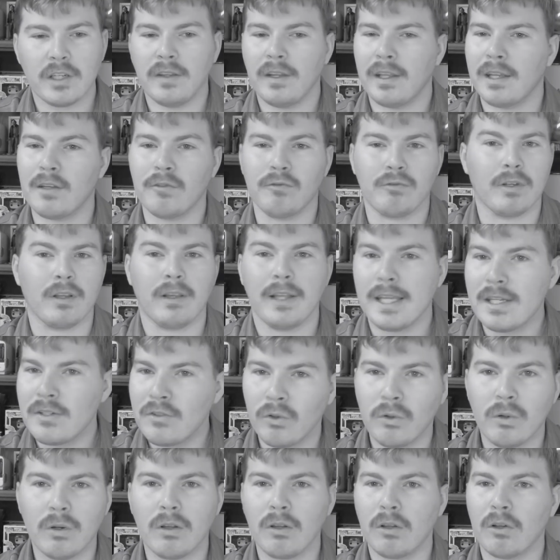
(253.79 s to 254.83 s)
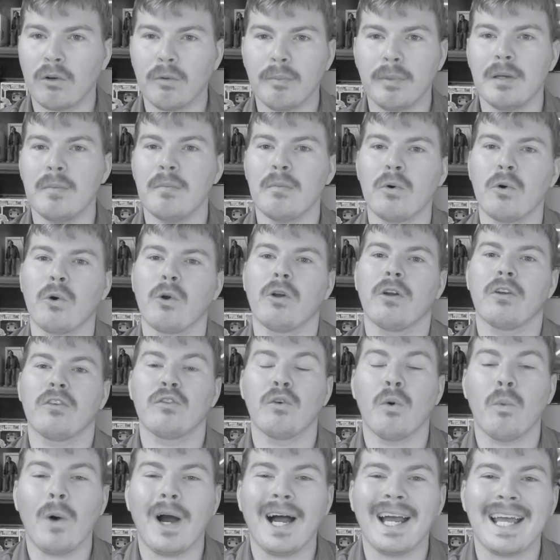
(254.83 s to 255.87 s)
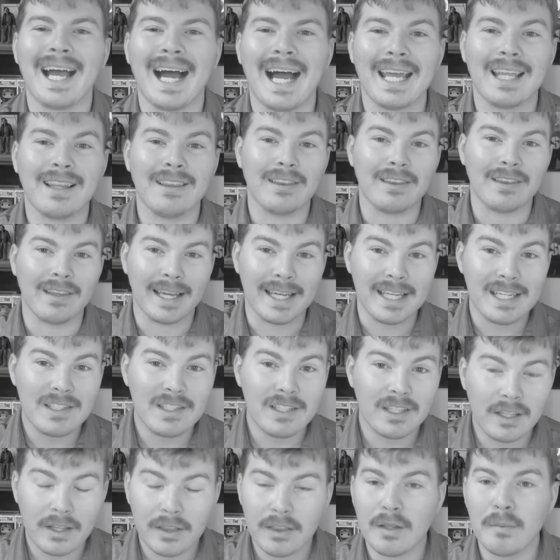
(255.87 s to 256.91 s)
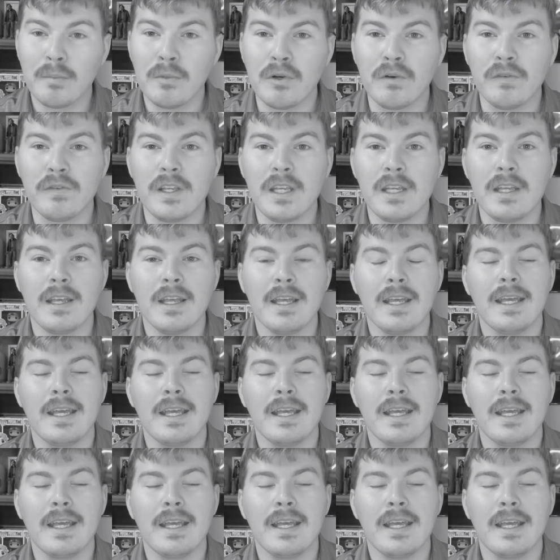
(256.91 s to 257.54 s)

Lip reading: They can relate to it a little bit more. So why I liked the movie,